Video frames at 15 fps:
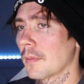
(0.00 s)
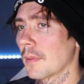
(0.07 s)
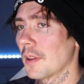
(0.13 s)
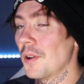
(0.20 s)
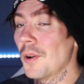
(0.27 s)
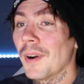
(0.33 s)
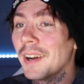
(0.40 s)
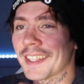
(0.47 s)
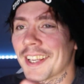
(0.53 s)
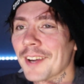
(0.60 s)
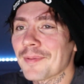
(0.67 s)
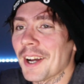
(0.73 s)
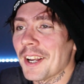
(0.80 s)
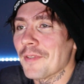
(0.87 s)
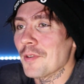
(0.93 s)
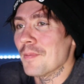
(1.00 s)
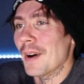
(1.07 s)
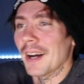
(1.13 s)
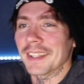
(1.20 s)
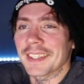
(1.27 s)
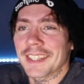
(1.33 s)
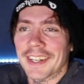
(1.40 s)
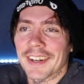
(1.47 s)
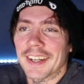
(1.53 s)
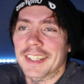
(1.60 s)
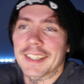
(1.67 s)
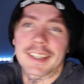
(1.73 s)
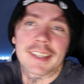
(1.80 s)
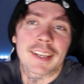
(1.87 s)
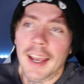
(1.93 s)
What, some kind of a monster?
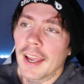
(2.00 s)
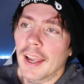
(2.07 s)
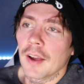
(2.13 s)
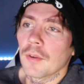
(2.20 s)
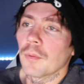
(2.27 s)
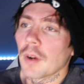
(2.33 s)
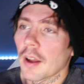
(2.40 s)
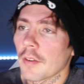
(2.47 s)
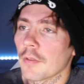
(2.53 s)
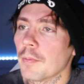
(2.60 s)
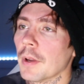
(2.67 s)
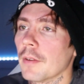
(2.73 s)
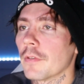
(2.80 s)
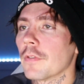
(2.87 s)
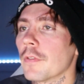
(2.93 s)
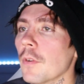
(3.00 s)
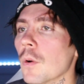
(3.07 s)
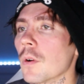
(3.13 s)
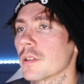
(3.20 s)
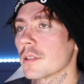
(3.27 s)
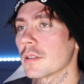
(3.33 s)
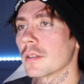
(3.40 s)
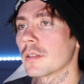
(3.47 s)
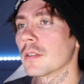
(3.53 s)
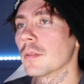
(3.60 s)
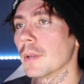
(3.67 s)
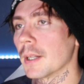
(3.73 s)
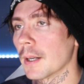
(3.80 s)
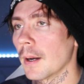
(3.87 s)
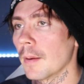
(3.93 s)
It's what I've been forced to
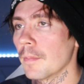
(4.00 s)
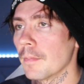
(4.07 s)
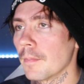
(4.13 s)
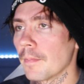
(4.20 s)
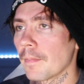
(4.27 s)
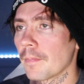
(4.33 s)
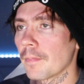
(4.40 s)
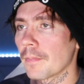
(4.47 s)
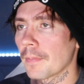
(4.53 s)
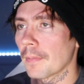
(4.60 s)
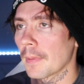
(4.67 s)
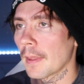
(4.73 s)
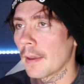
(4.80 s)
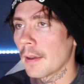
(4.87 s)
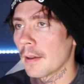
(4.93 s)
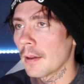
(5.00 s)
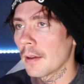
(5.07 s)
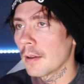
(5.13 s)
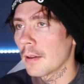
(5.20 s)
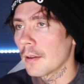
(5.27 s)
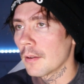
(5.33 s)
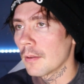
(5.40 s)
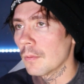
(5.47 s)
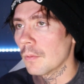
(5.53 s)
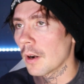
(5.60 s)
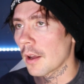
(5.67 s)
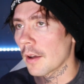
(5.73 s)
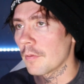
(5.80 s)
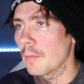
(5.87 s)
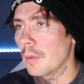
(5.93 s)
become. What
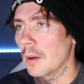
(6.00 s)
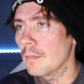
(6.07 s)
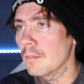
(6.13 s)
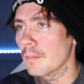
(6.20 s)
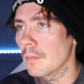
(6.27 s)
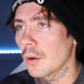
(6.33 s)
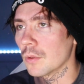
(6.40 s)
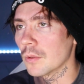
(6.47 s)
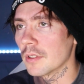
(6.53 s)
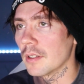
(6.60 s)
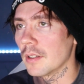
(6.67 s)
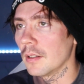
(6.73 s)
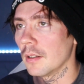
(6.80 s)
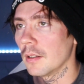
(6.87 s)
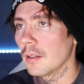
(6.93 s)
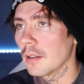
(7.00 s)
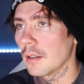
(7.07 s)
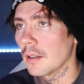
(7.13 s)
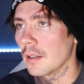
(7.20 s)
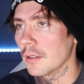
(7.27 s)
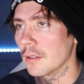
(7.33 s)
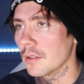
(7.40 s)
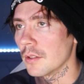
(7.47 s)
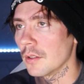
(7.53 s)
I've been molded into.